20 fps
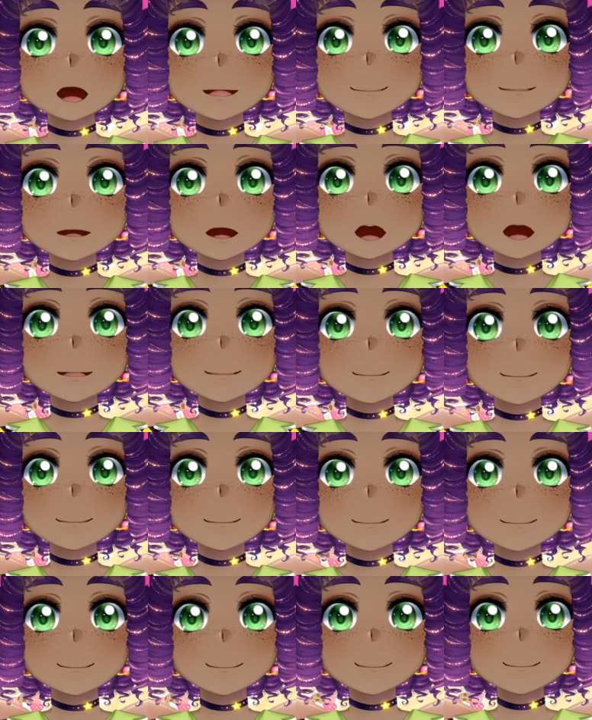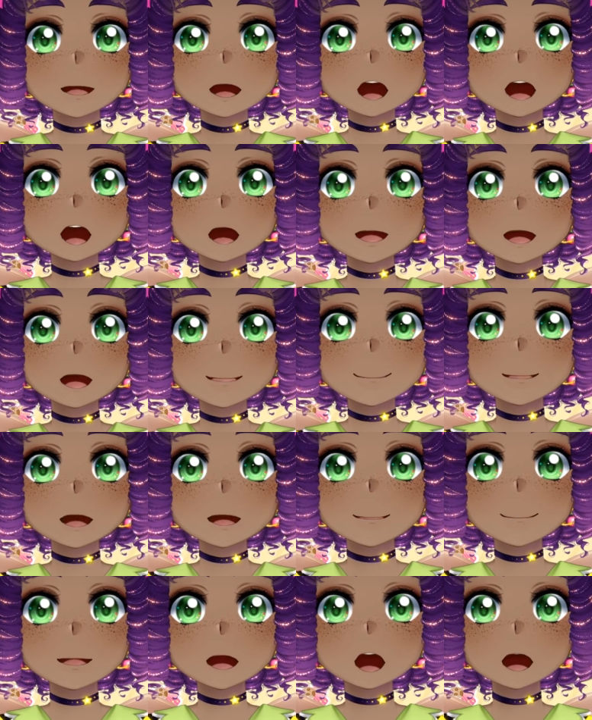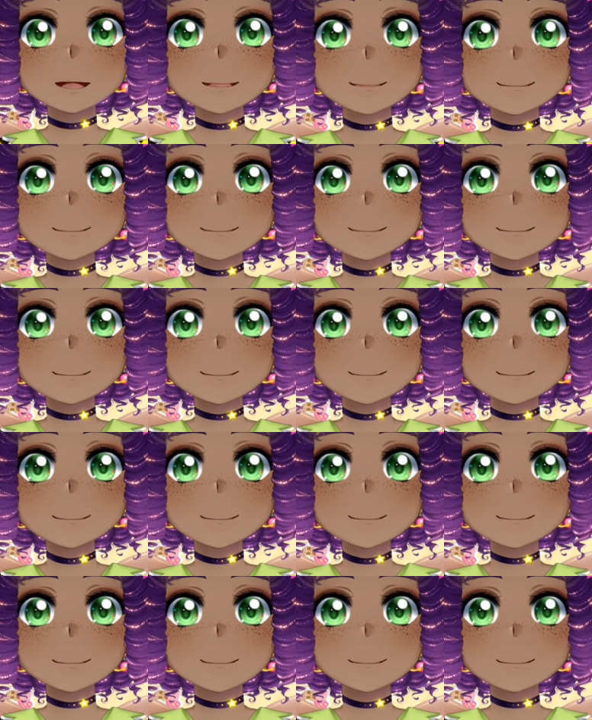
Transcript: the best, but I'm getting there.